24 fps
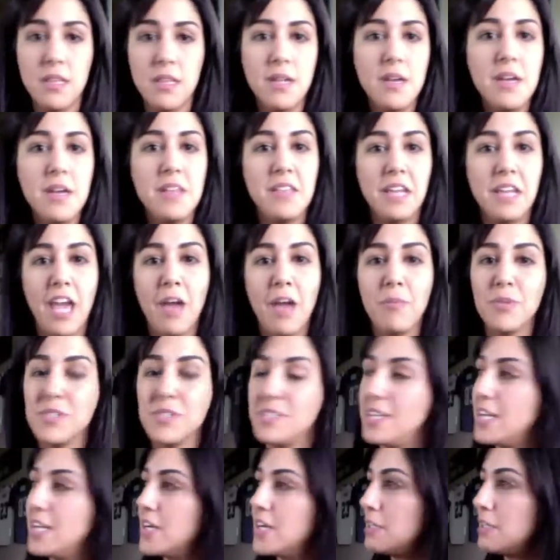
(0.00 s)
me that
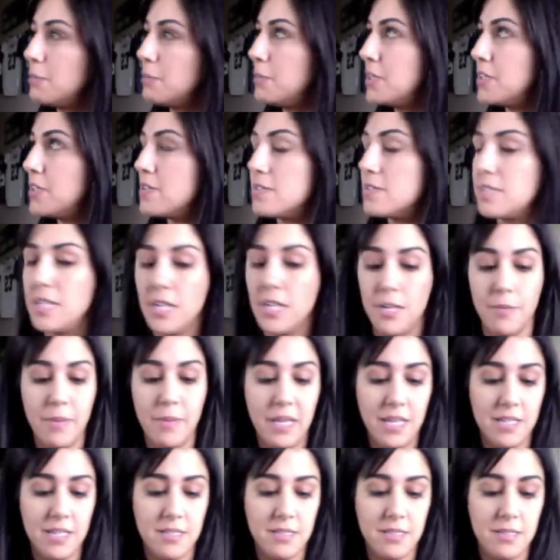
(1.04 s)
the camera's here and the
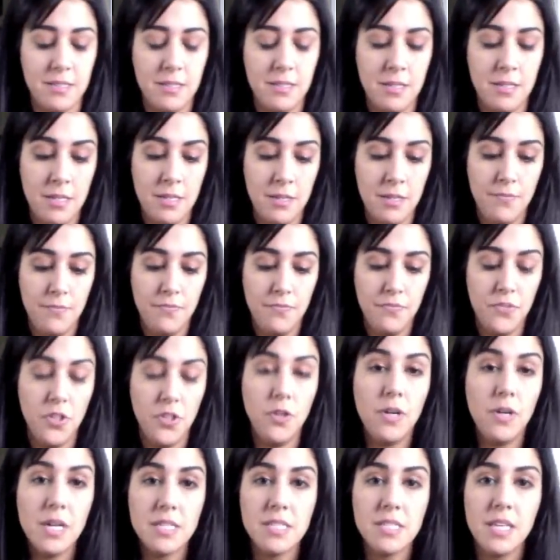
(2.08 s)
mirror's here because
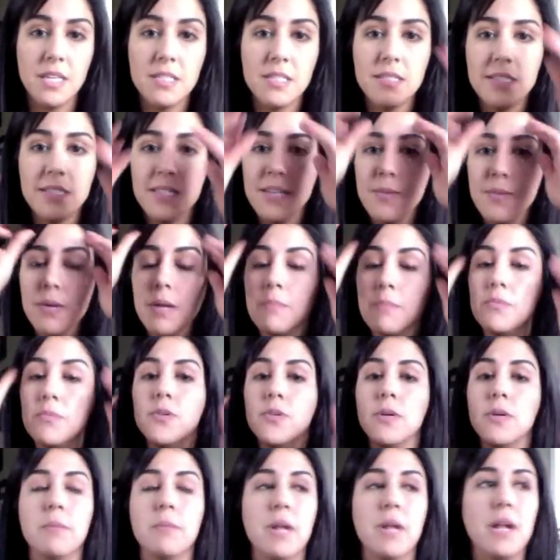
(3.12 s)
you guys can't
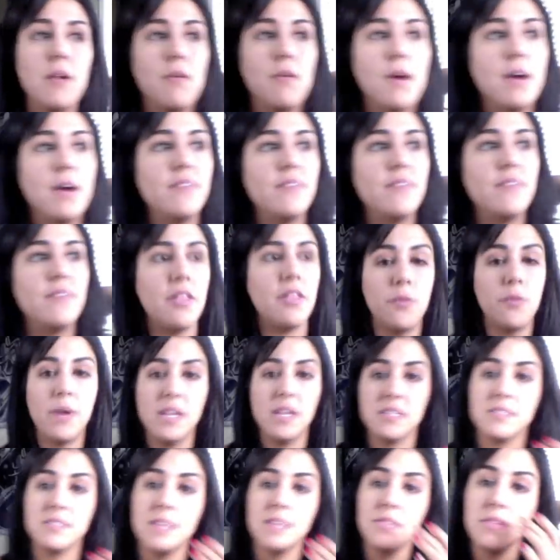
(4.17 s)
see what I'm doing, but I don't
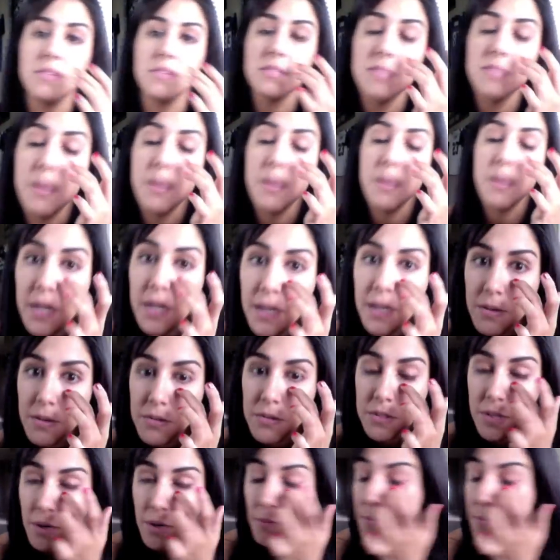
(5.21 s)
have another way to set this up